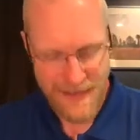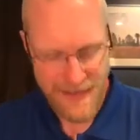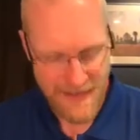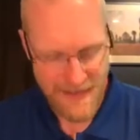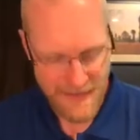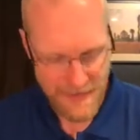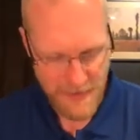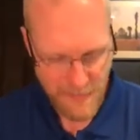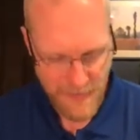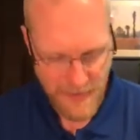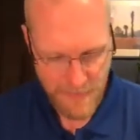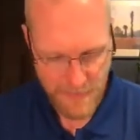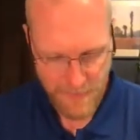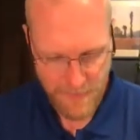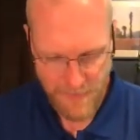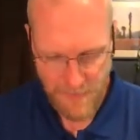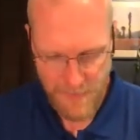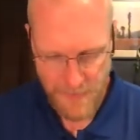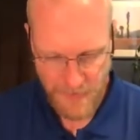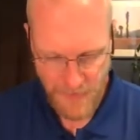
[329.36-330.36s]
you're probably
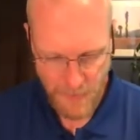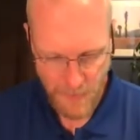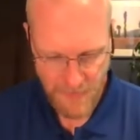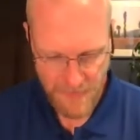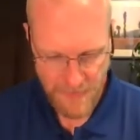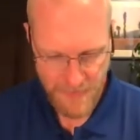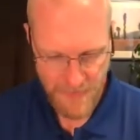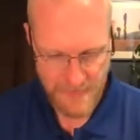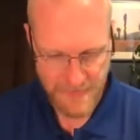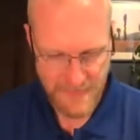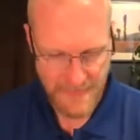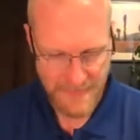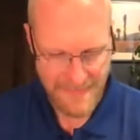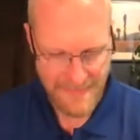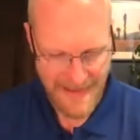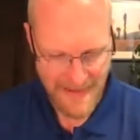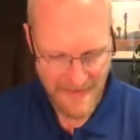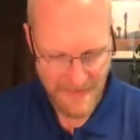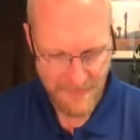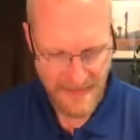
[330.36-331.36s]
familiar with the
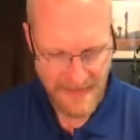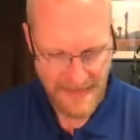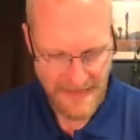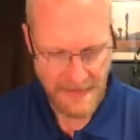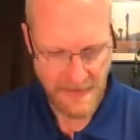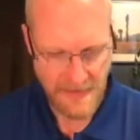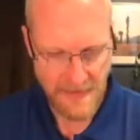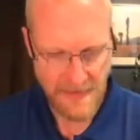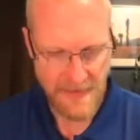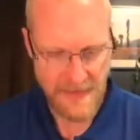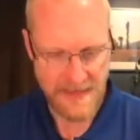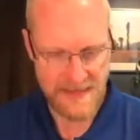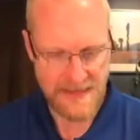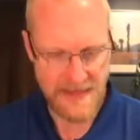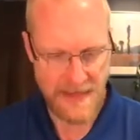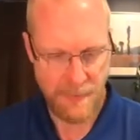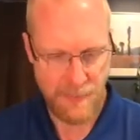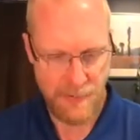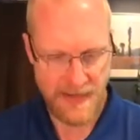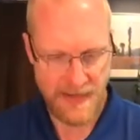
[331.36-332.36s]
land of Canaan. It's
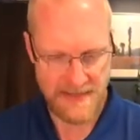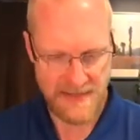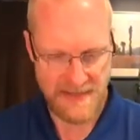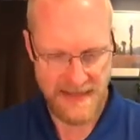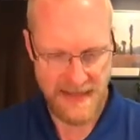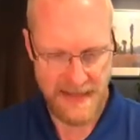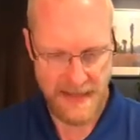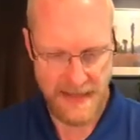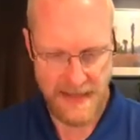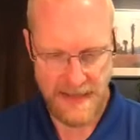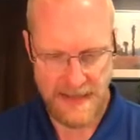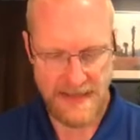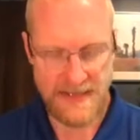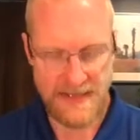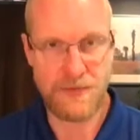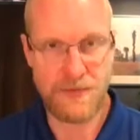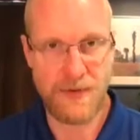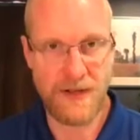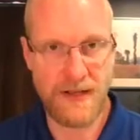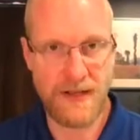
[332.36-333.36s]
present day
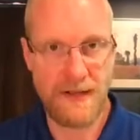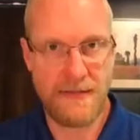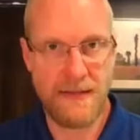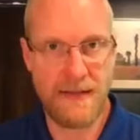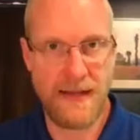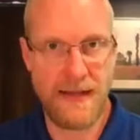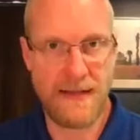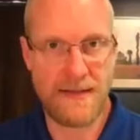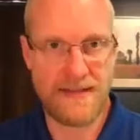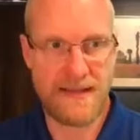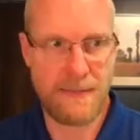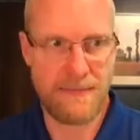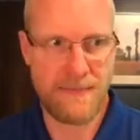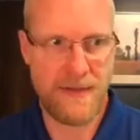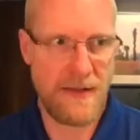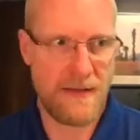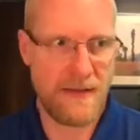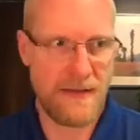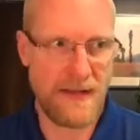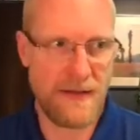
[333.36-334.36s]
Israel.
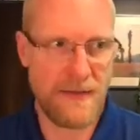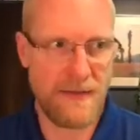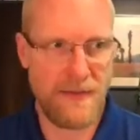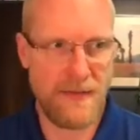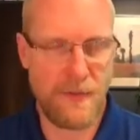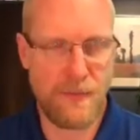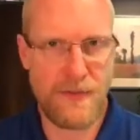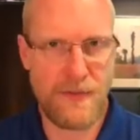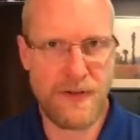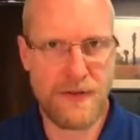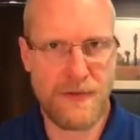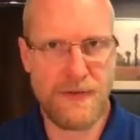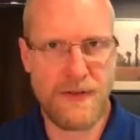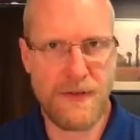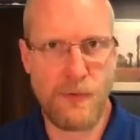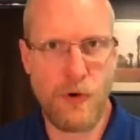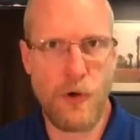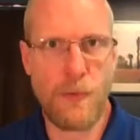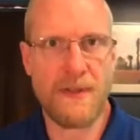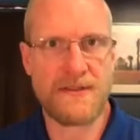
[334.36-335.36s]
The
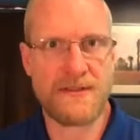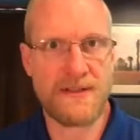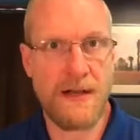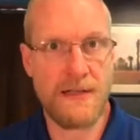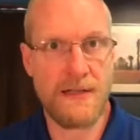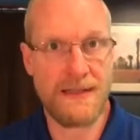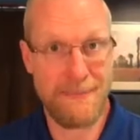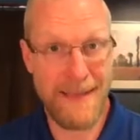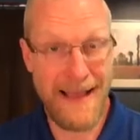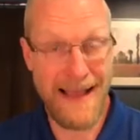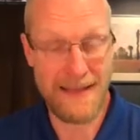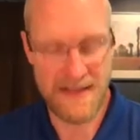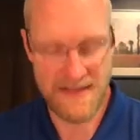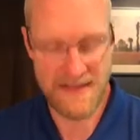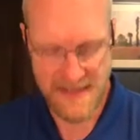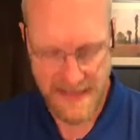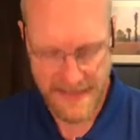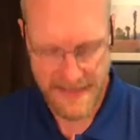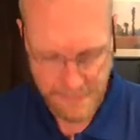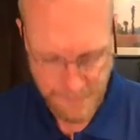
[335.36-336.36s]
Romans called it
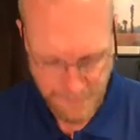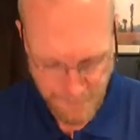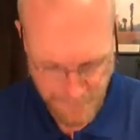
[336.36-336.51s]
Palestine.